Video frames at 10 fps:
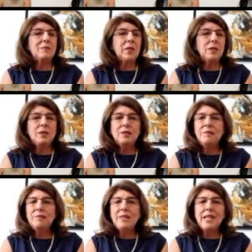
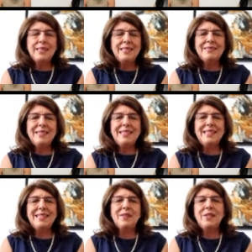
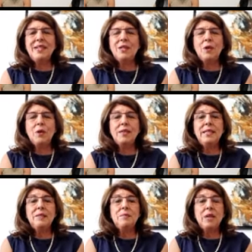artistic career
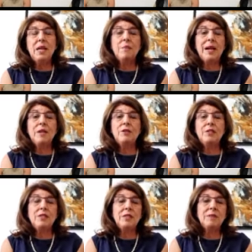only
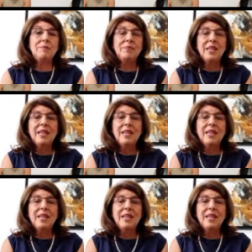about a